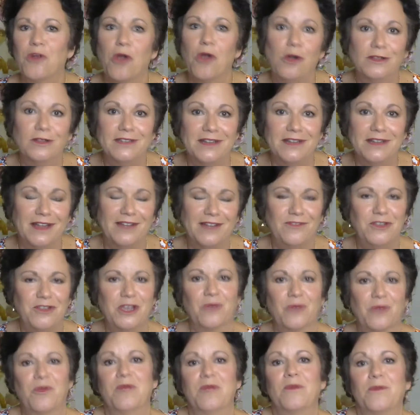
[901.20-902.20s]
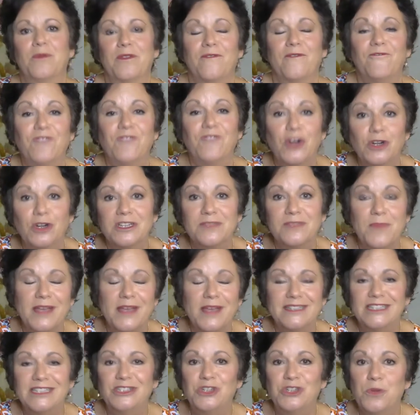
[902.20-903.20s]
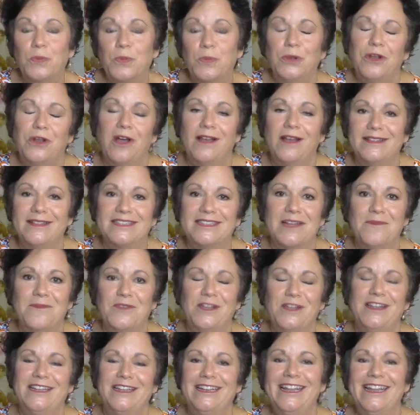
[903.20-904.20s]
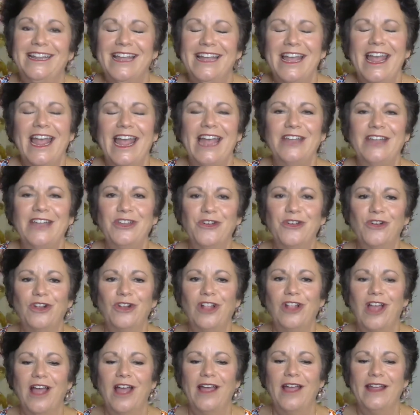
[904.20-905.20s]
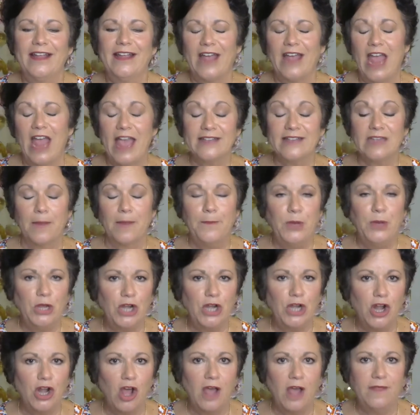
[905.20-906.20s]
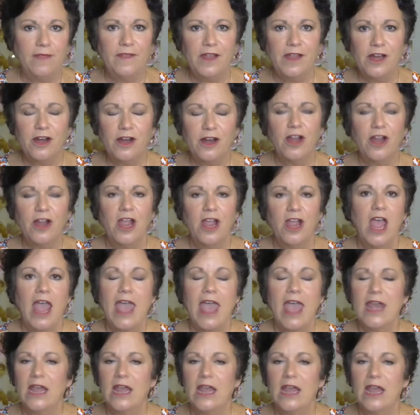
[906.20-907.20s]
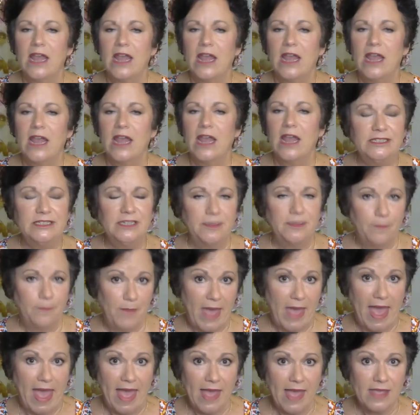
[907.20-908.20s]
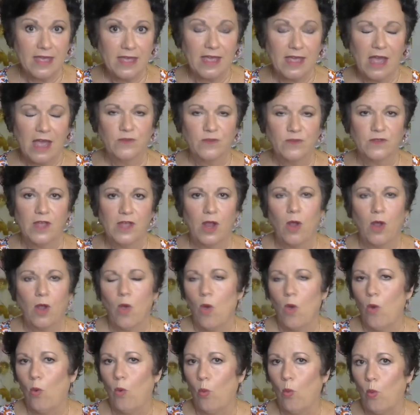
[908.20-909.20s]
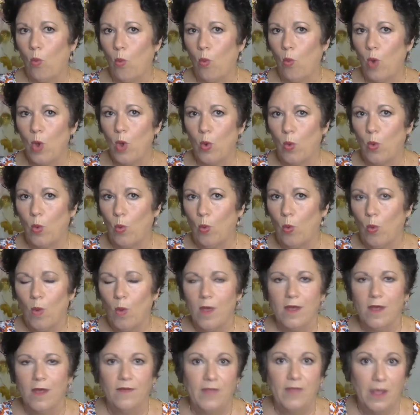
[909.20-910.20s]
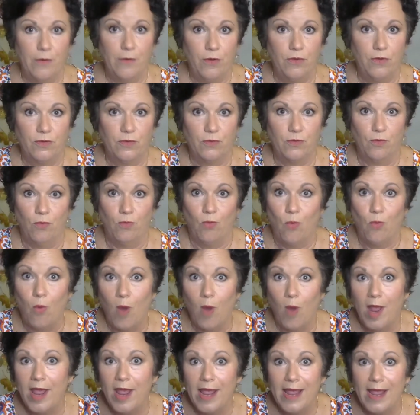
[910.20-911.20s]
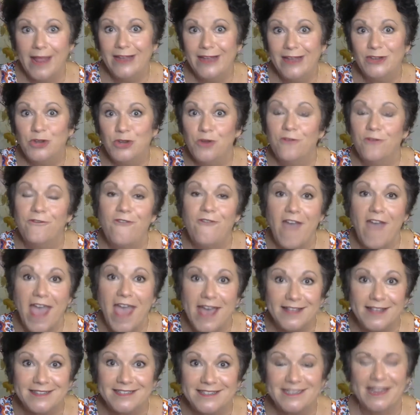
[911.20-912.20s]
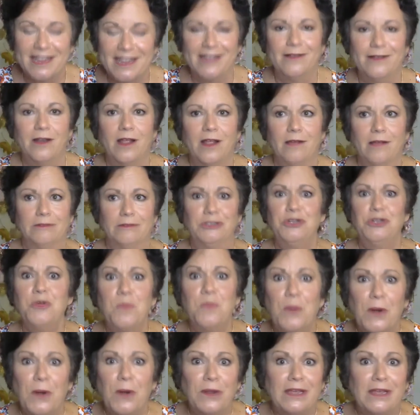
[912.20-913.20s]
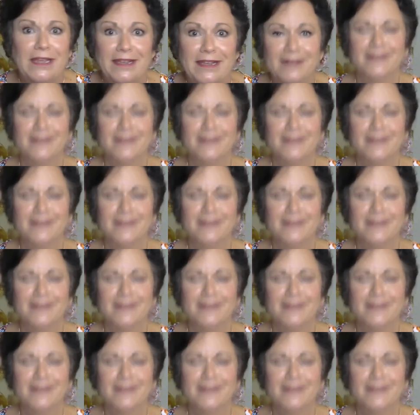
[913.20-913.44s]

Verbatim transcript: old enough, you can remember the first message you put on something, and and you're like, as I put it on there, and I listened back, I was like, whoa, that was way too fast and too perky,